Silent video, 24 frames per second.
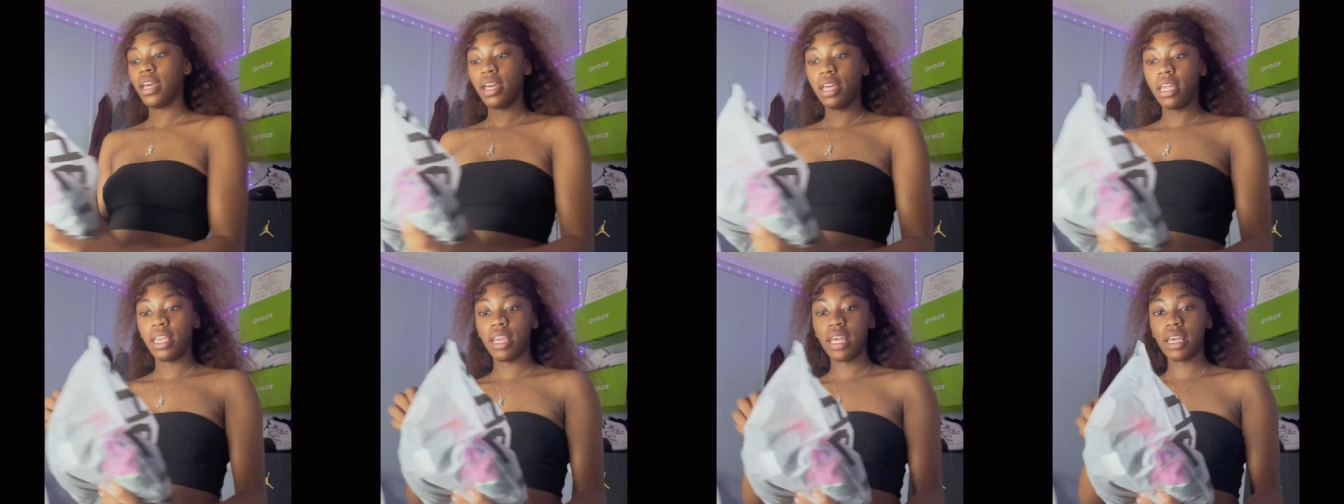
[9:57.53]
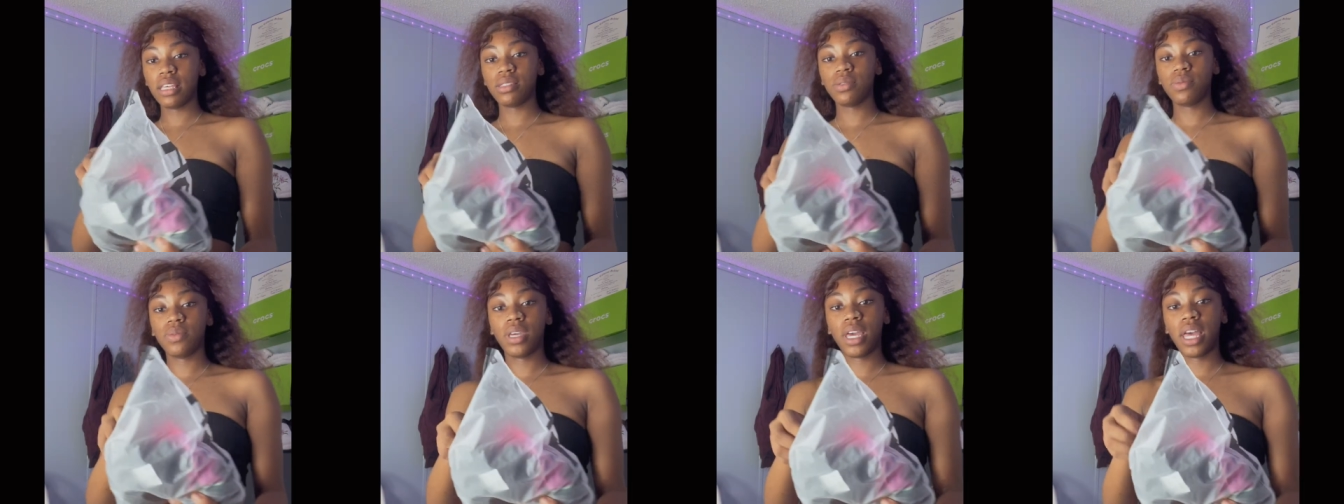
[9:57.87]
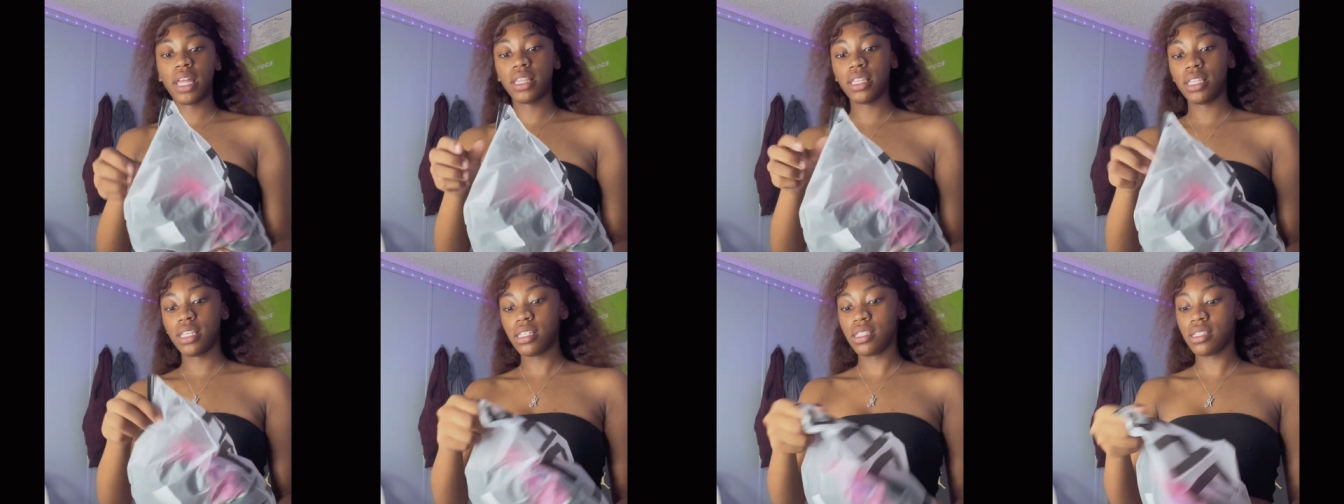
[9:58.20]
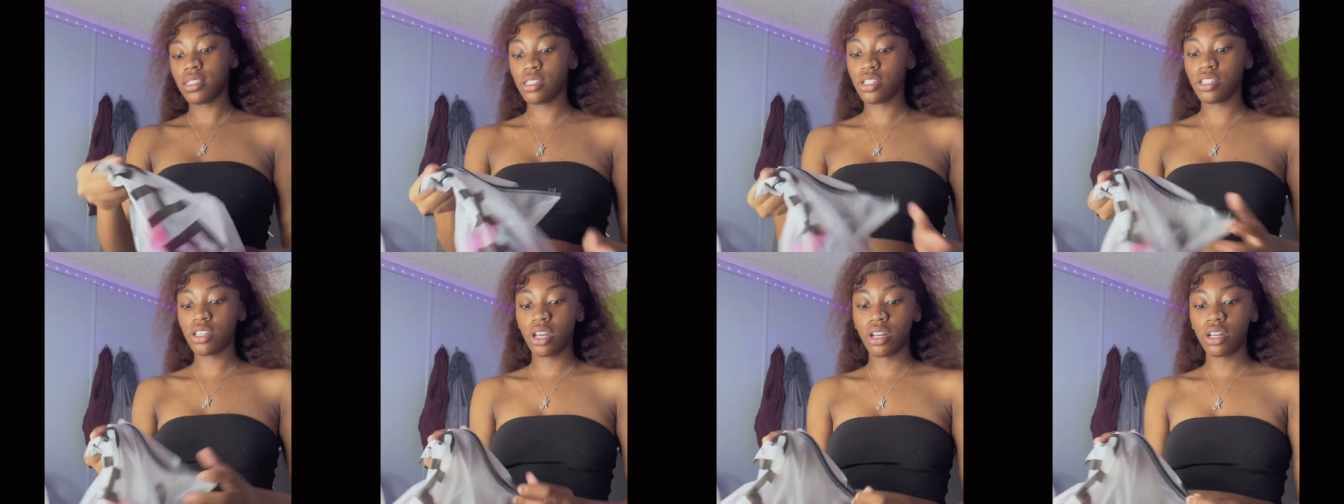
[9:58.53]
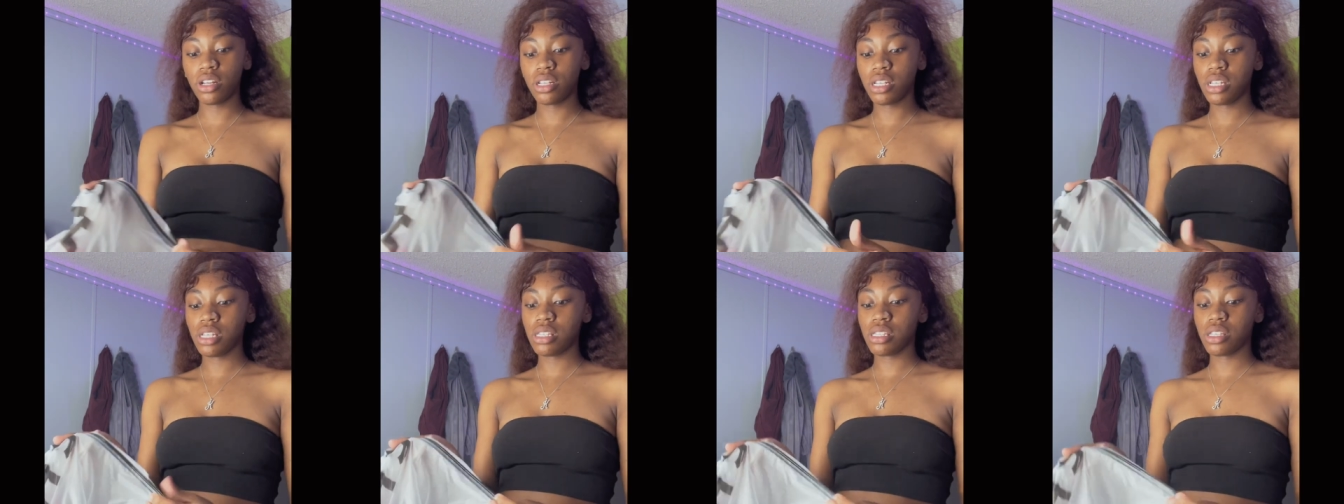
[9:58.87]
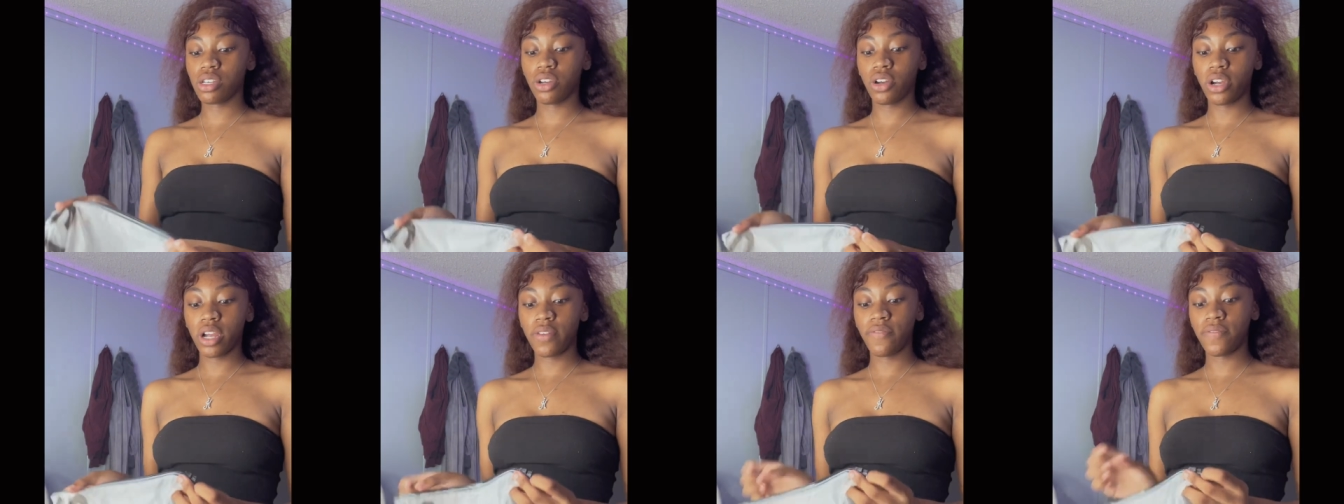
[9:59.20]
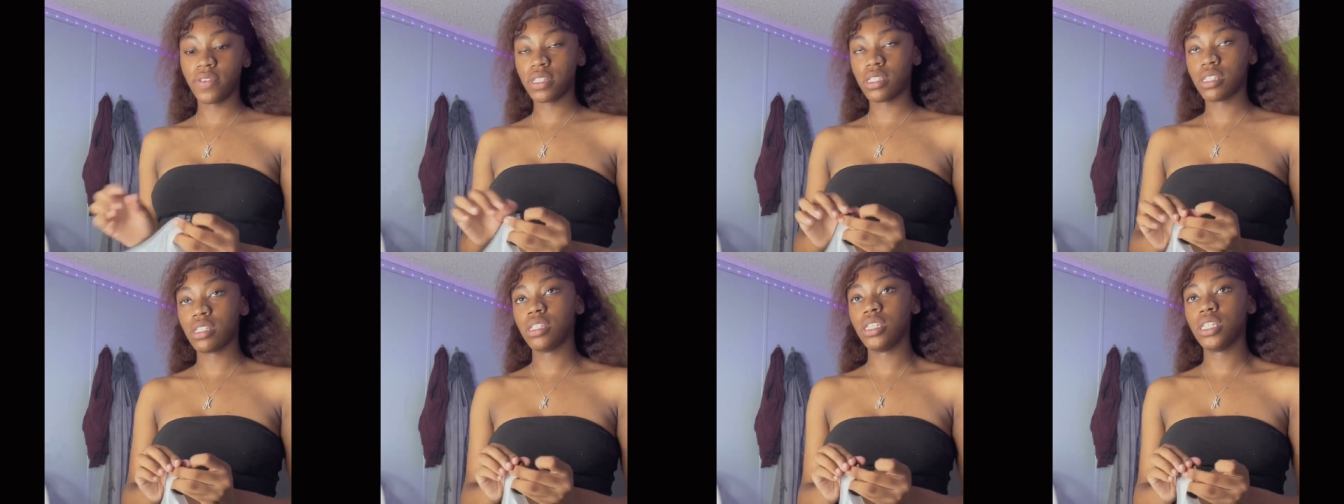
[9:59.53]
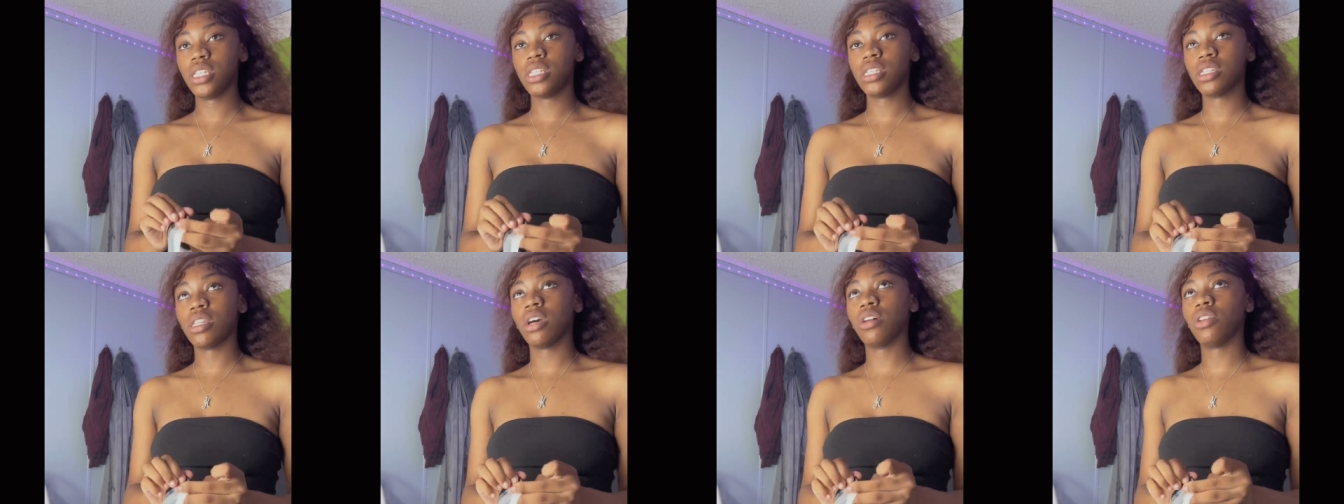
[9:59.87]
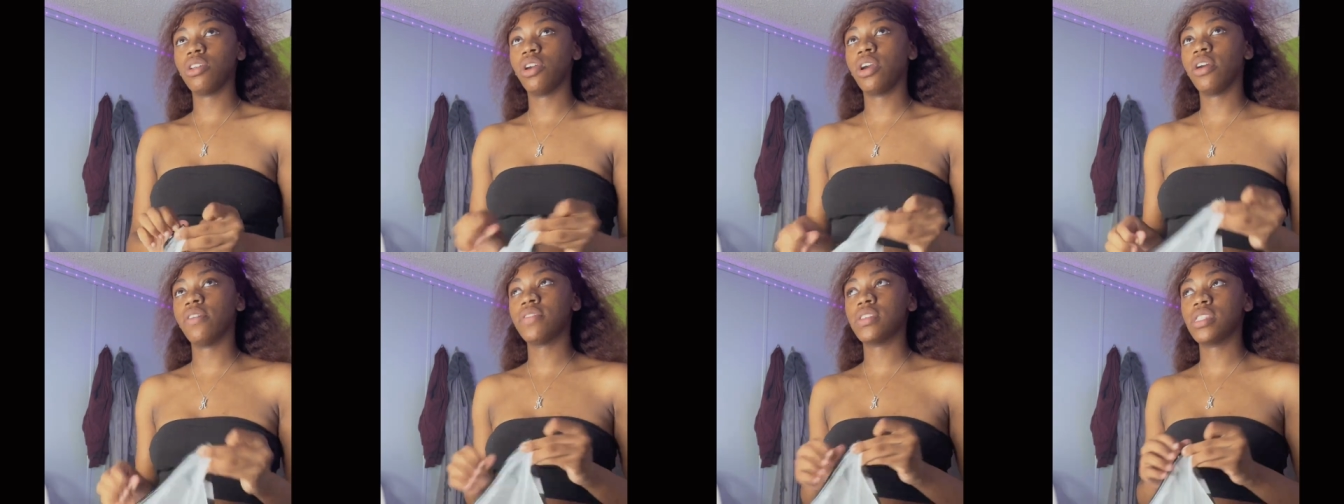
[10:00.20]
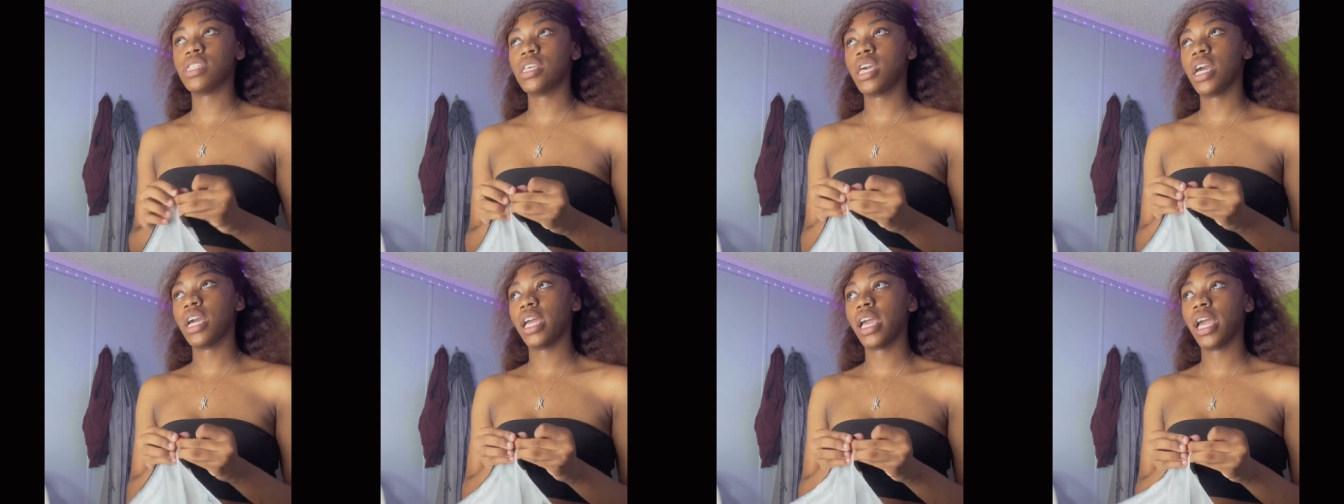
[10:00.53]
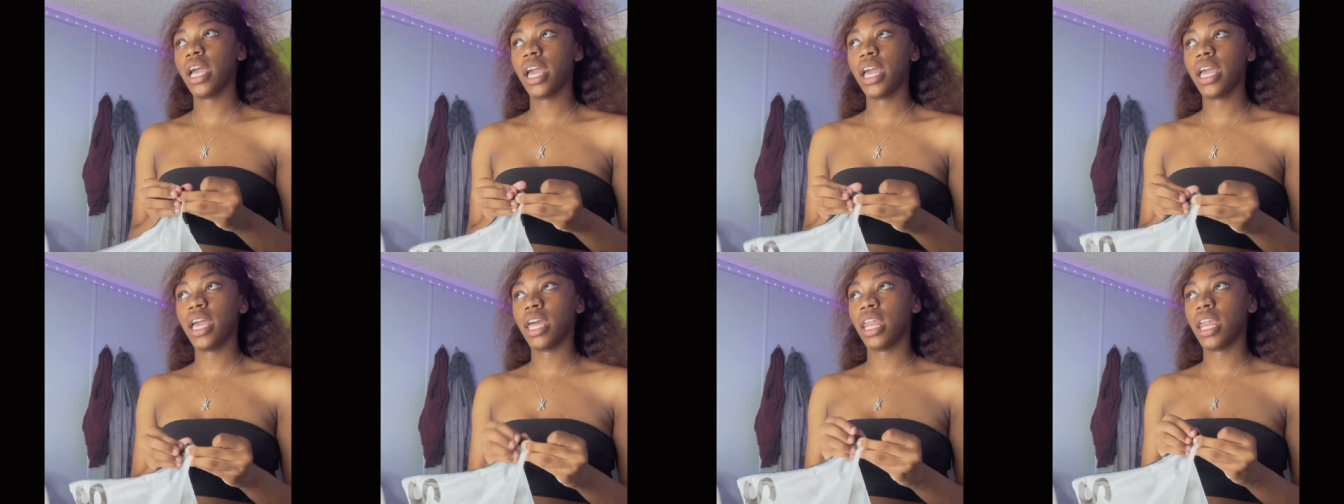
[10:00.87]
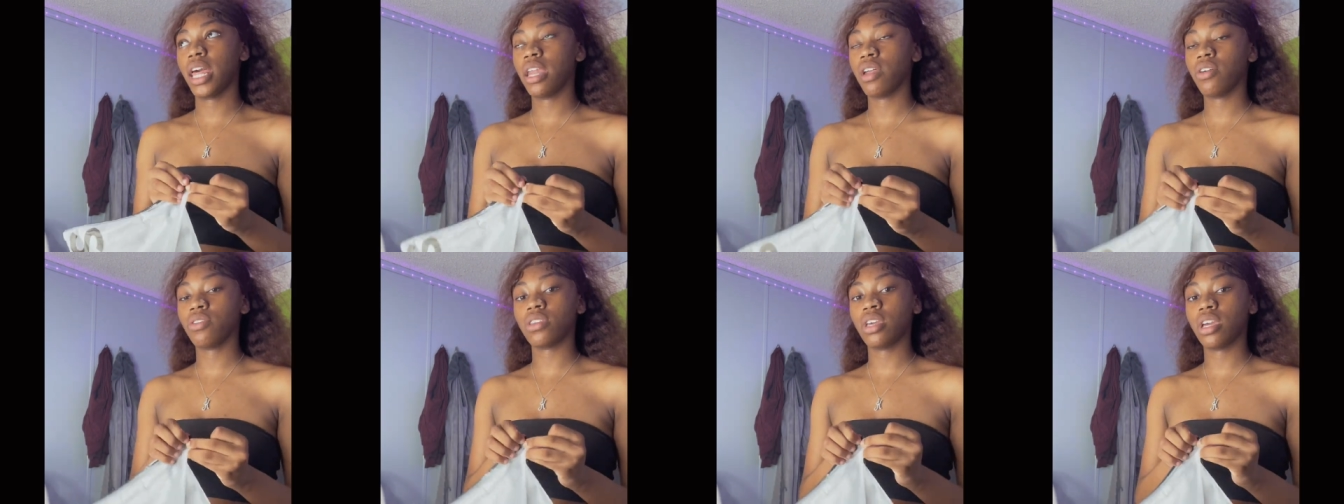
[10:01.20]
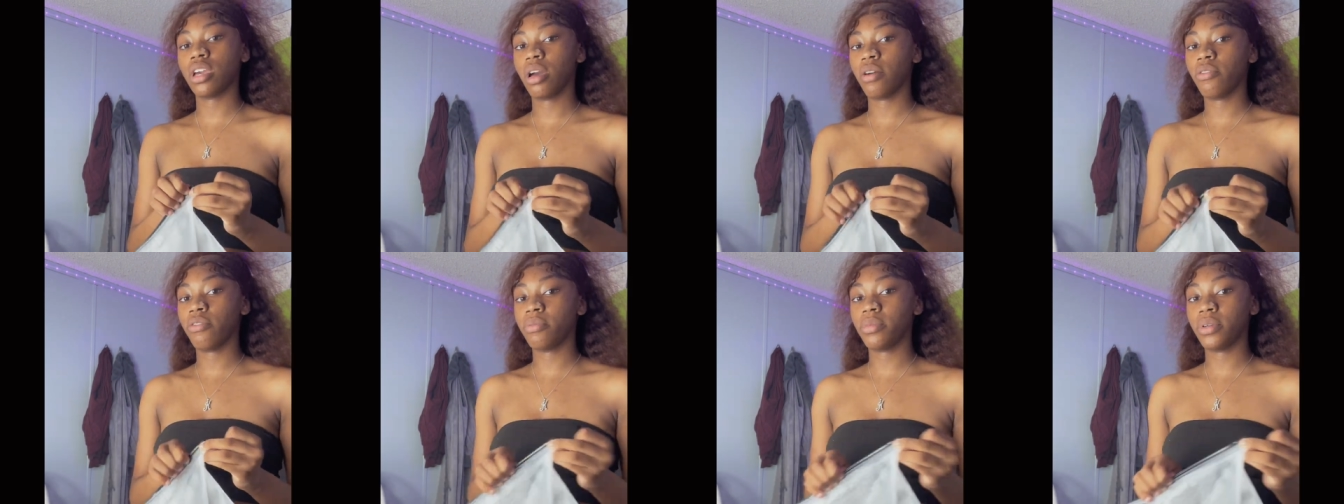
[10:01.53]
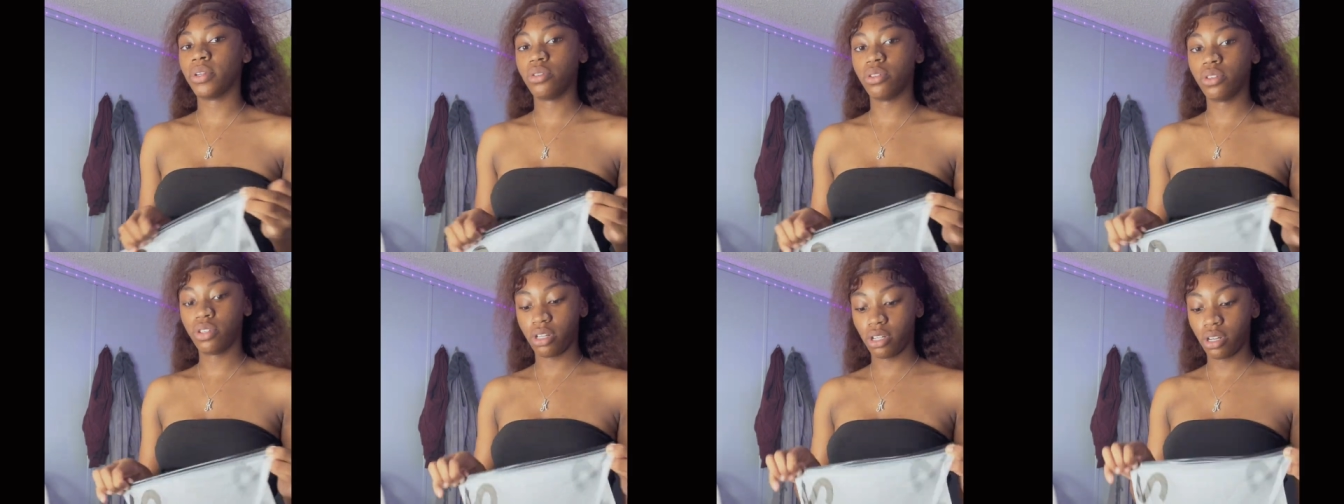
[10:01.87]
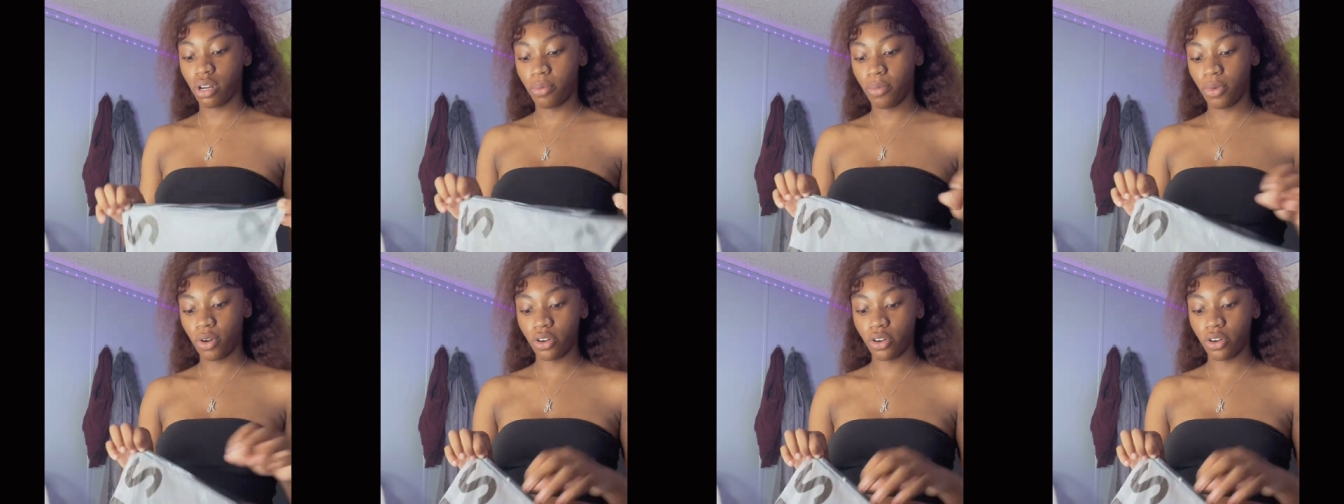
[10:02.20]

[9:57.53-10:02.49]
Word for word: next we got this shirt. It's a graphic tee. This the only graphic tee I got, and I don't think I will be ordering no more